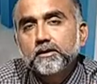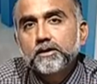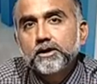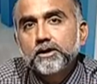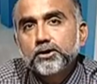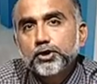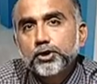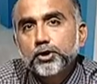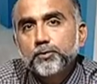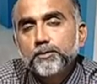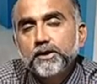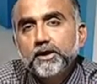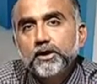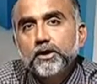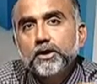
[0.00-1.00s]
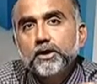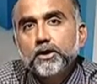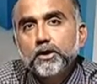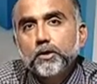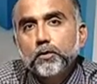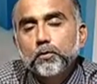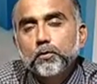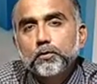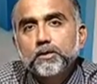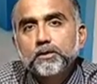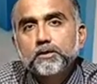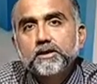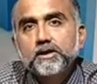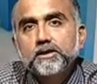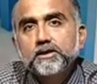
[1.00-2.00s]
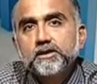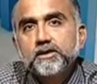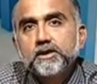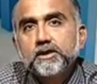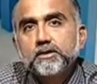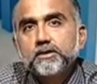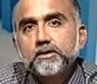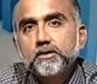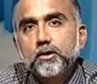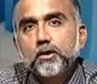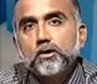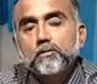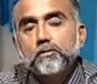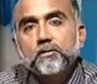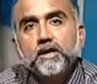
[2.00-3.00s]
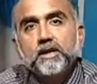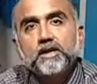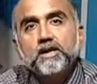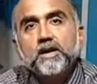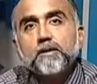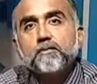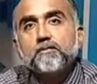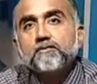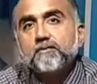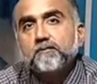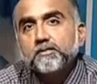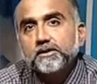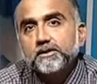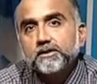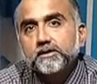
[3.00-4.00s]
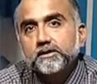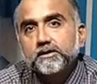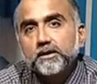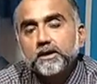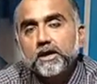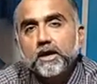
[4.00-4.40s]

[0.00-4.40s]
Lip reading: It should be no. This is not my type of a business.